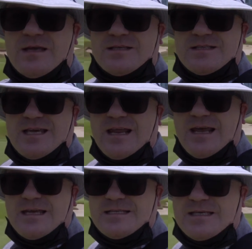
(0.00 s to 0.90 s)
to
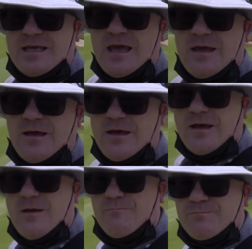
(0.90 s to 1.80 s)

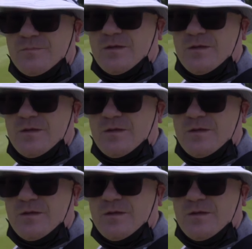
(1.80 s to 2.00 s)
1080.